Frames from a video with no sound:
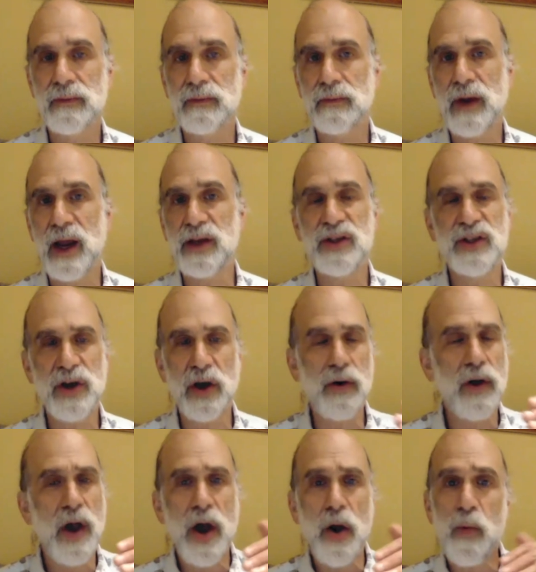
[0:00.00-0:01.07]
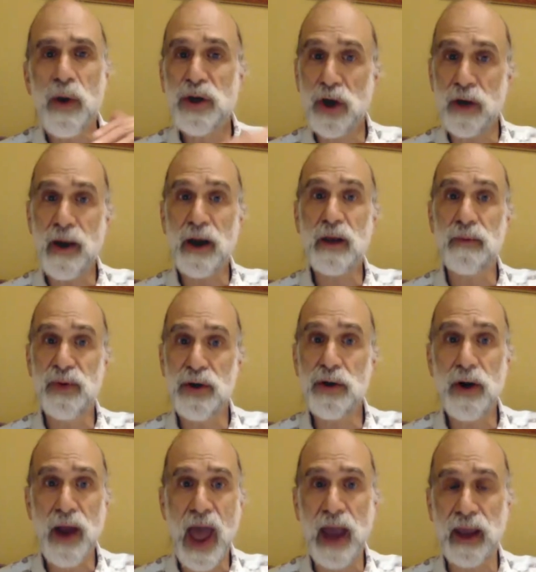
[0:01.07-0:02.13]
Right. So we can talk about
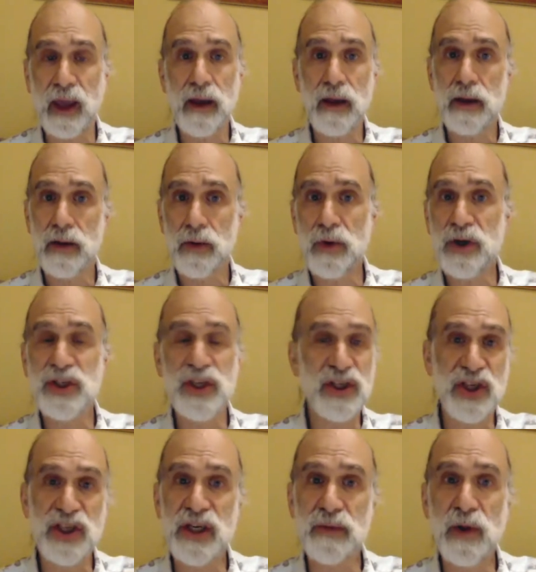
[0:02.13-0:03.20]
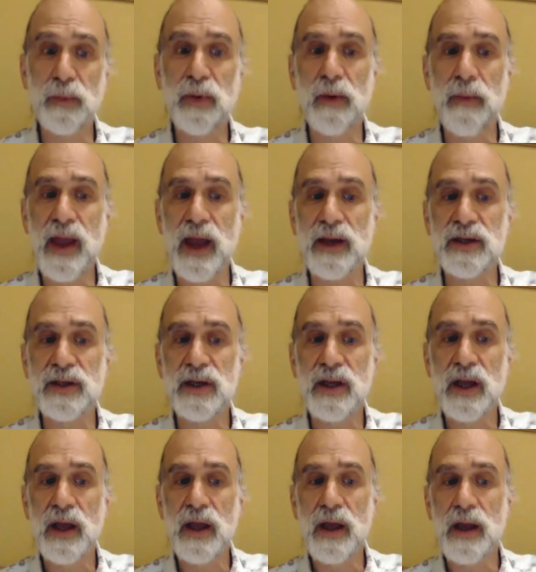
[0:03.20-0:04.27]
computer hacking, which the system will permit,
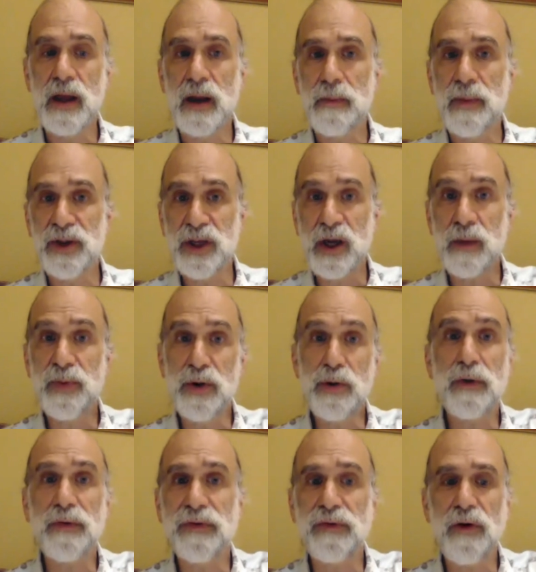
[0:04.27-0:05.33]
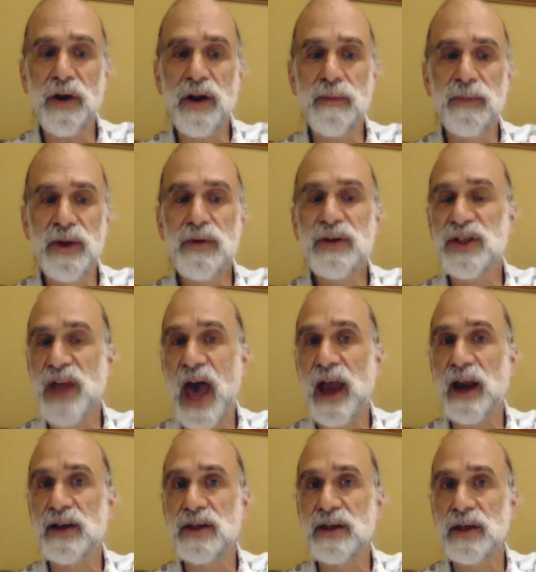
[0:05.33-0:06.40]
but the Computer Fraud and Abuse
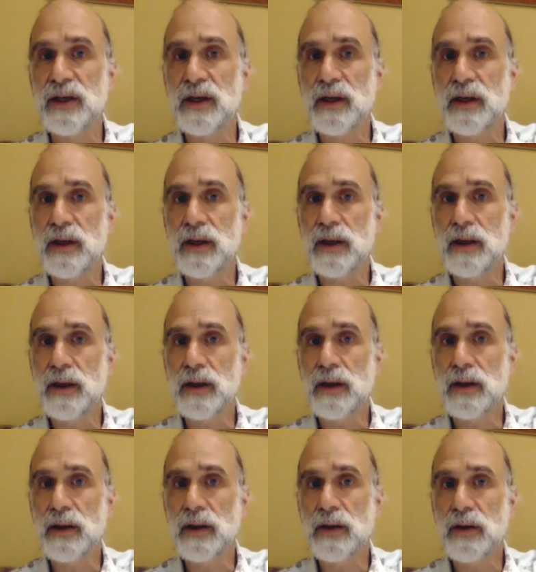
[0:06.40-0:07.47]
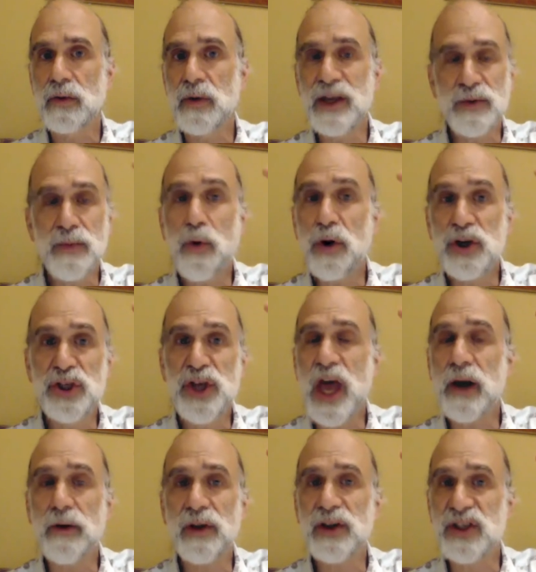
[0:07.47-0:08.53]
Act is a more
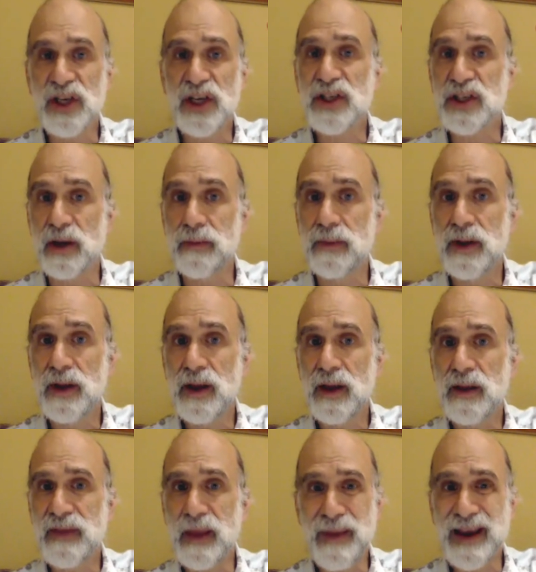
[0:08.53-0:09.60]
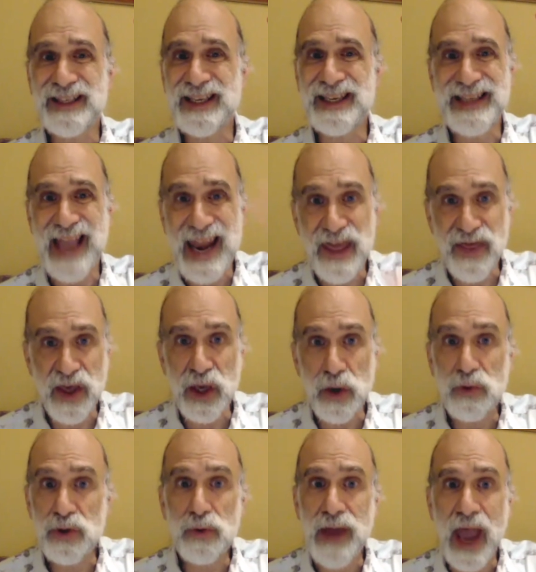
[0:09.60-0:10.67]
general system that basically says anything
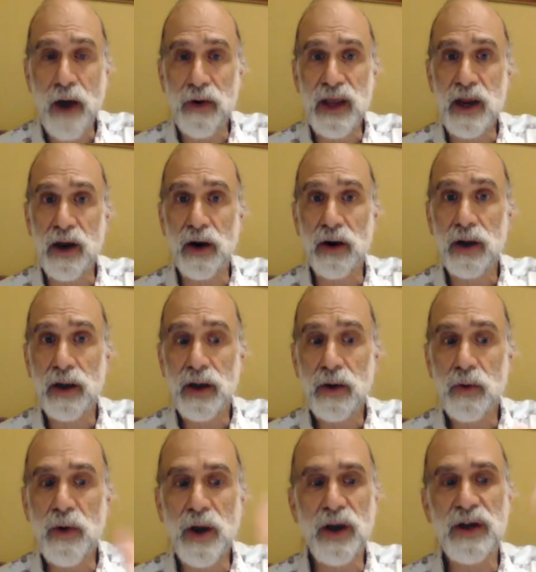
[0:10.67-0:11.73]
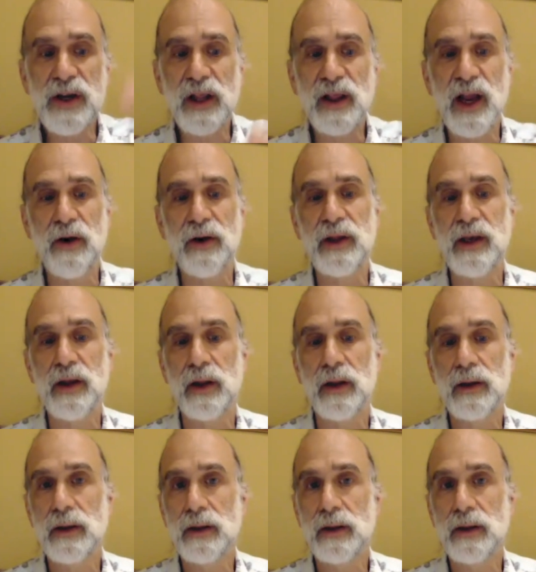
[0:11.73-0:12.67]
you do down here, we're going to declare illegal.